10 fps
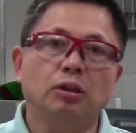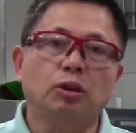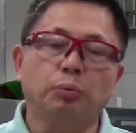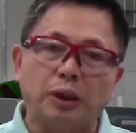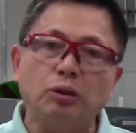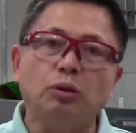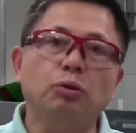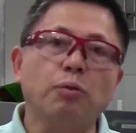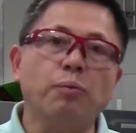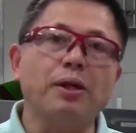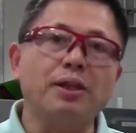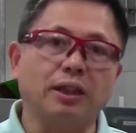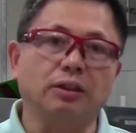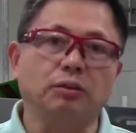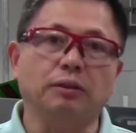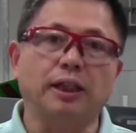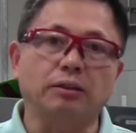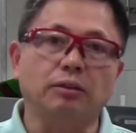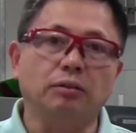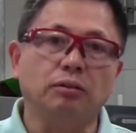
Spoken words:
So we're going to do three things together.